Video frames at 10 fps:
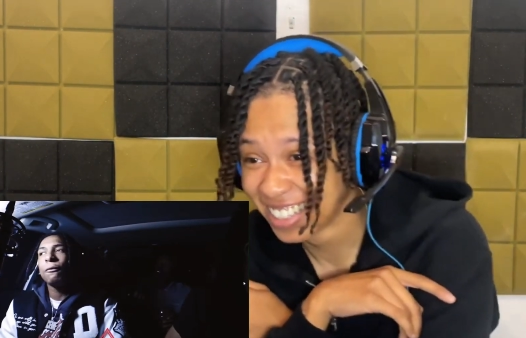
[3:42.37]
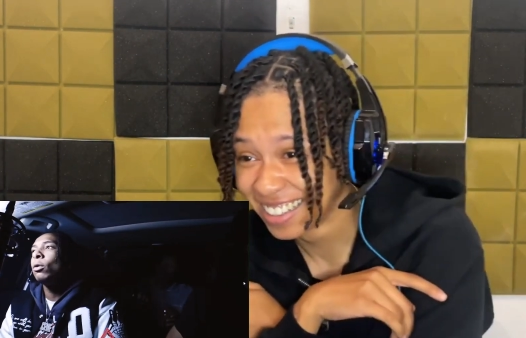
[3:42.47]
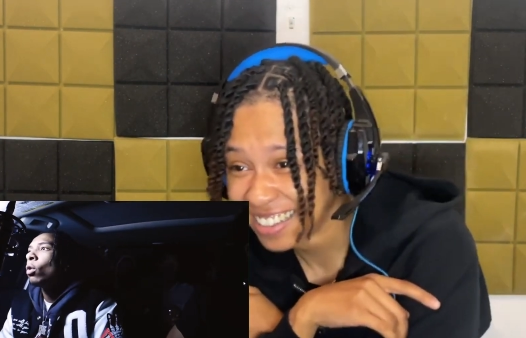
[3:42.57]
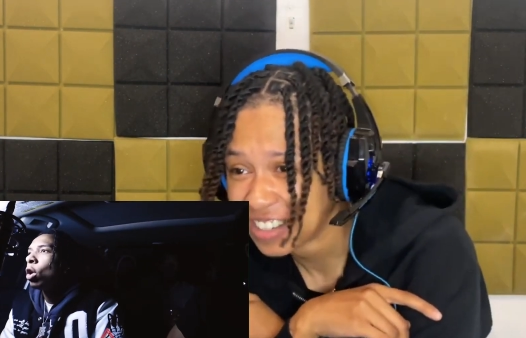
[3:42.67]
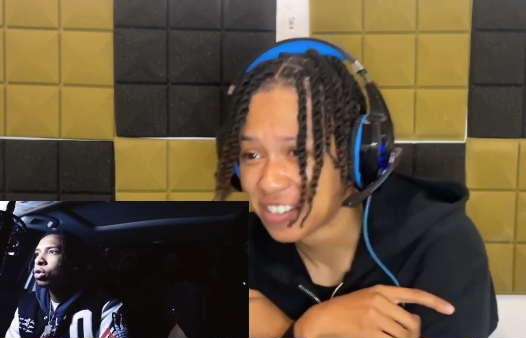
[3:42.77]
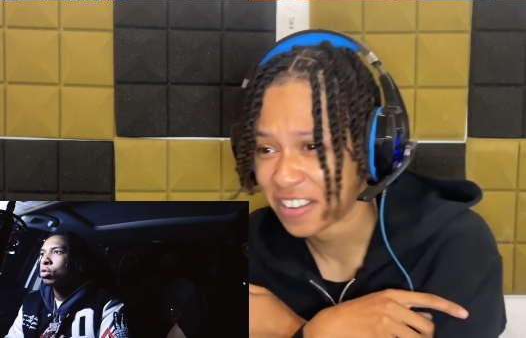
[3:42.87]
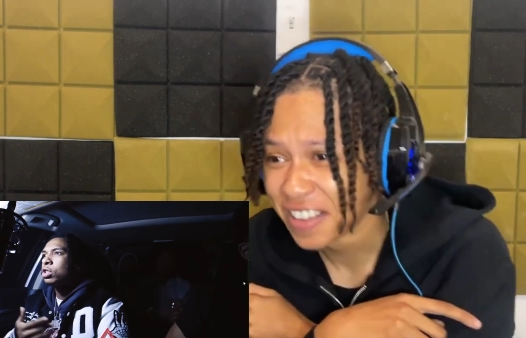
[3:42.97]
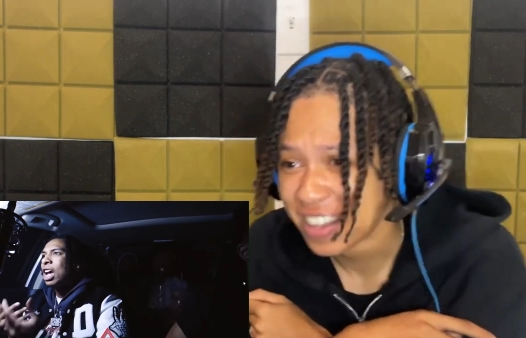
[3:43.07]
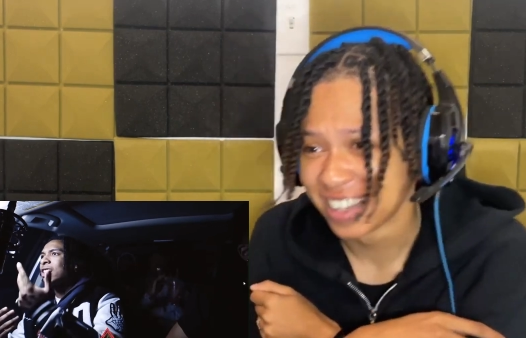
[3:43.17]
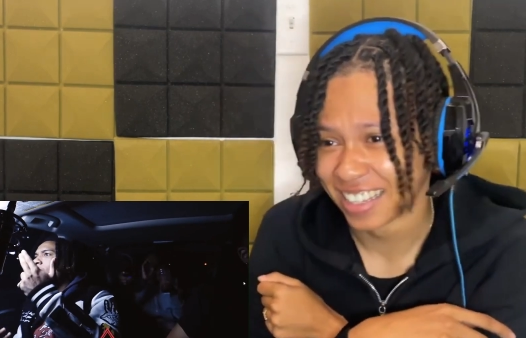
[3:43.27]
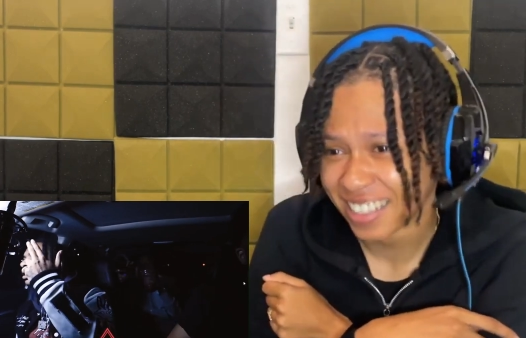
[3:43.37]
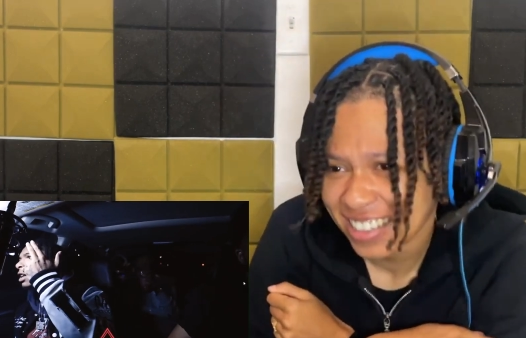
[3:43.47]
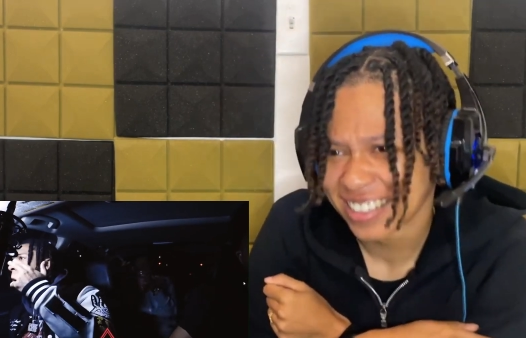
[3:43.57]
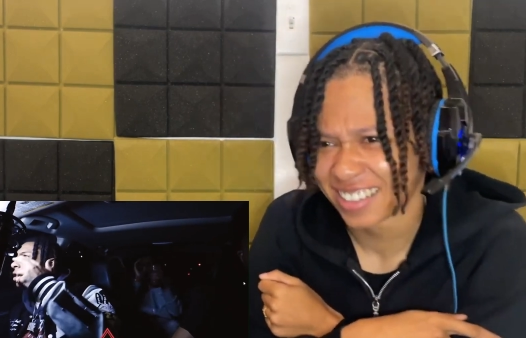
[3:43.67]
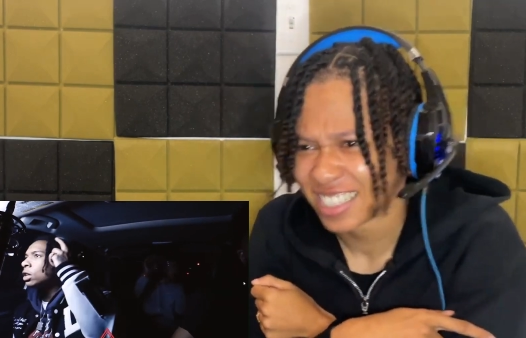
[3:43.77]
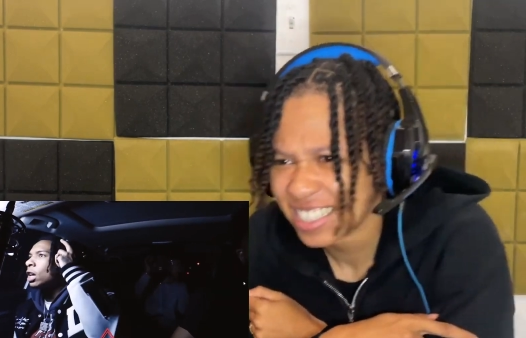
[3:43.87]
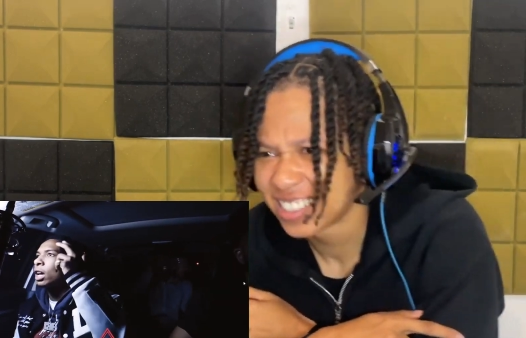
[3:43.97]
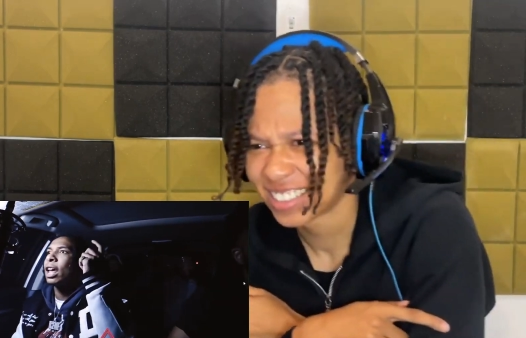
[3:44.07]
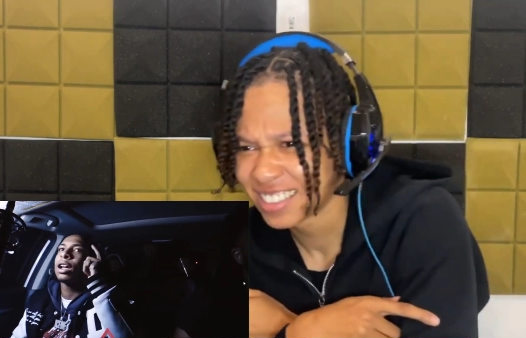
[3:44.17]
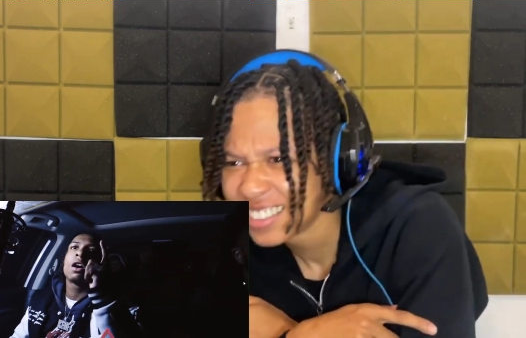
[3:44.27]
Speaker 1: if he want to. Southside stepper is
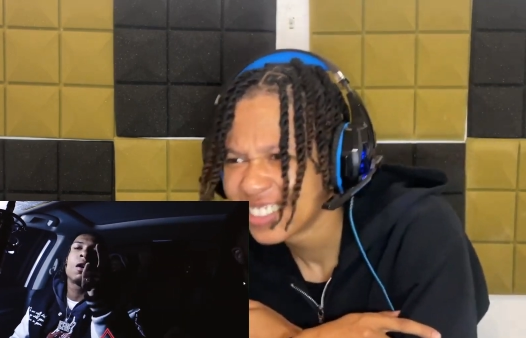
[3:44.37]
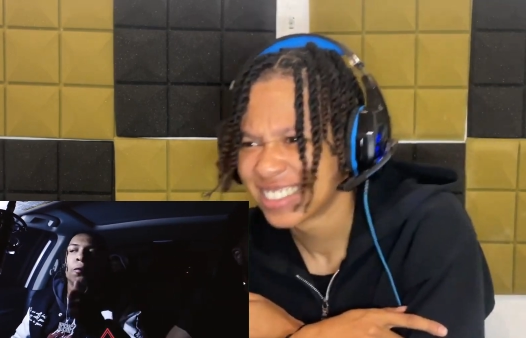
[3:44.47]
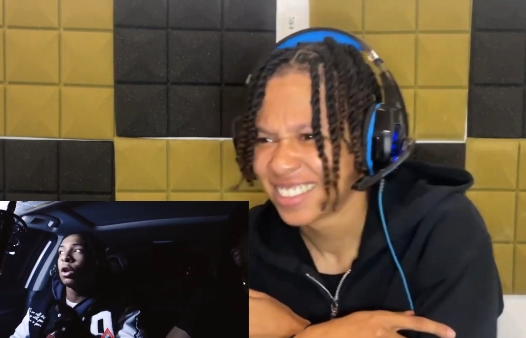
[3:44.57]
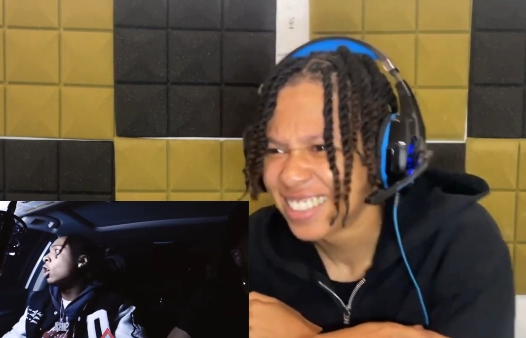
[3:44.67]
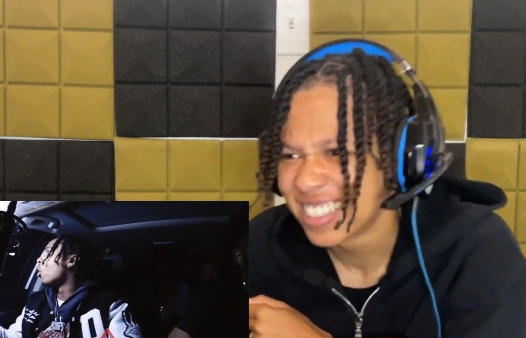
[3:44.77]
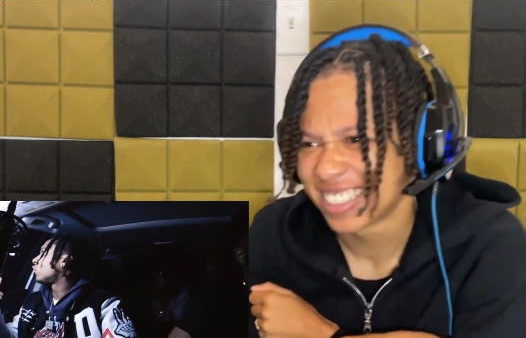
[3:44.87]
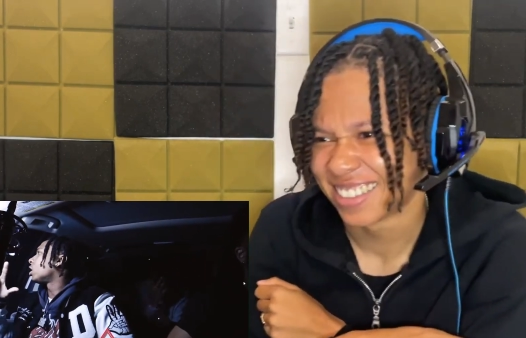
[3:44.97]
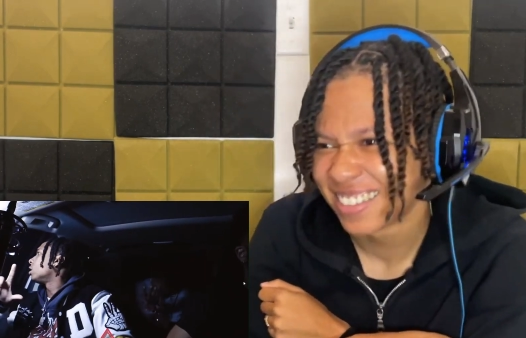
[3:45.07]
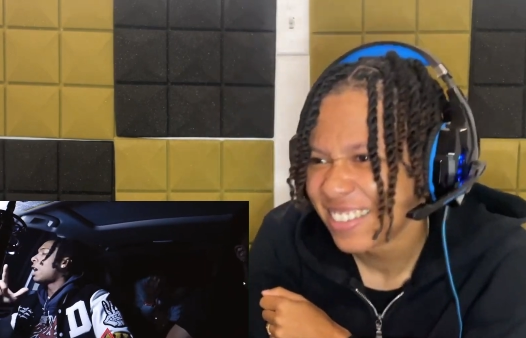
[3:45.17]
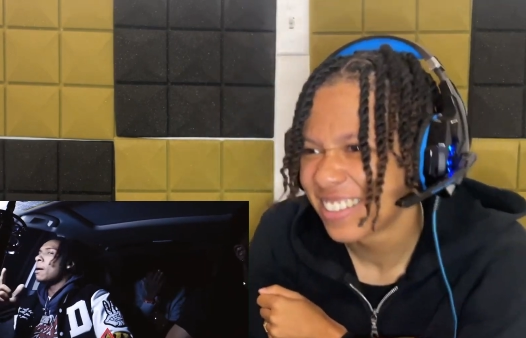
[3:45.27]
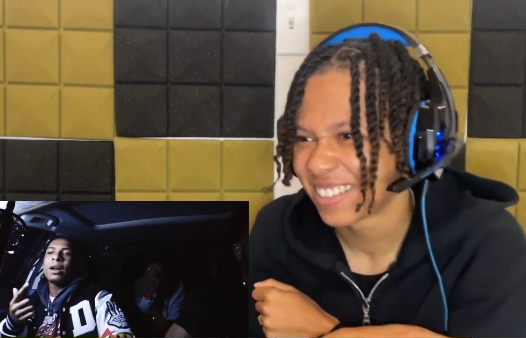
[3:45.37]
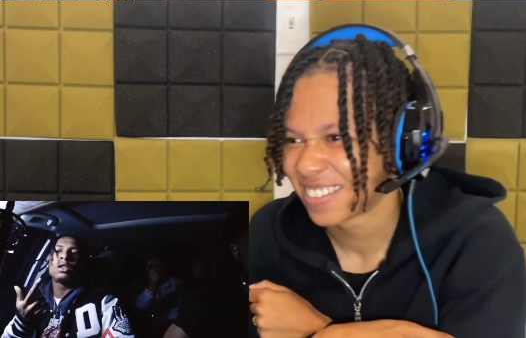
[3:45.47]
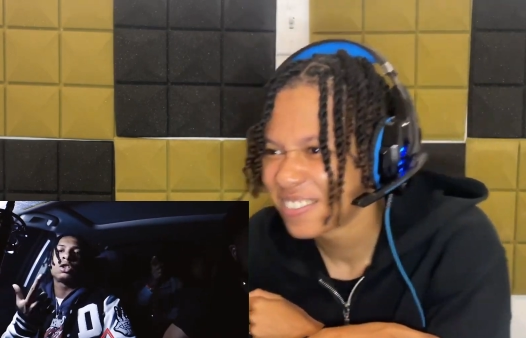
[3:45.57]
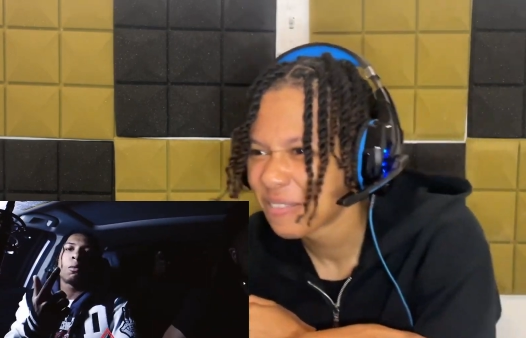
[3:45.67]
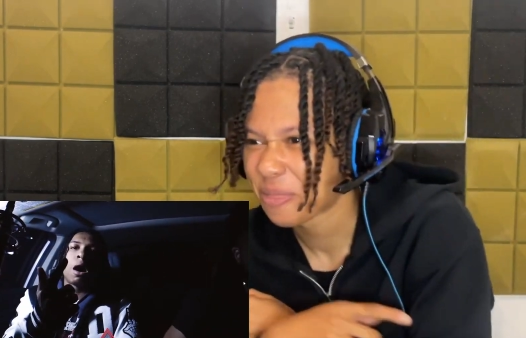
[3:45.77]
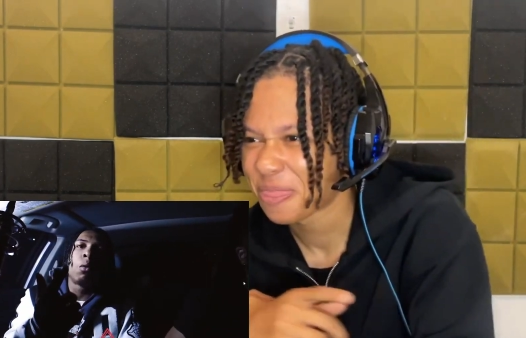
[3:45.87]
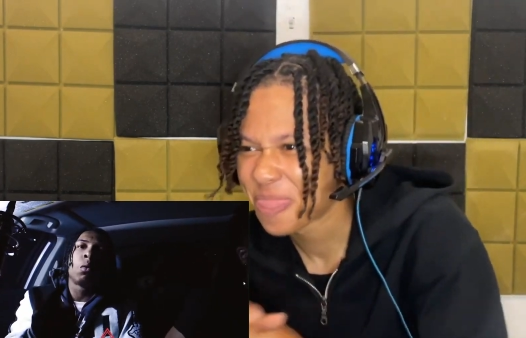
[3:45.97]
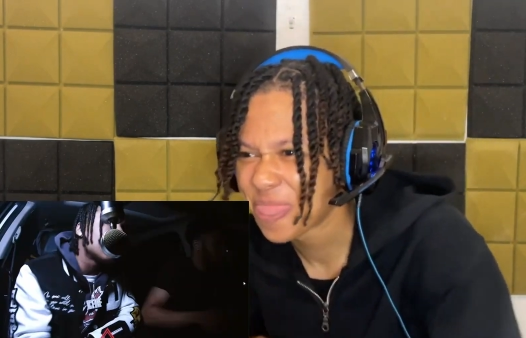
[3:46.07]
kicking like kung fu. Oh shit, a lot, but I told her I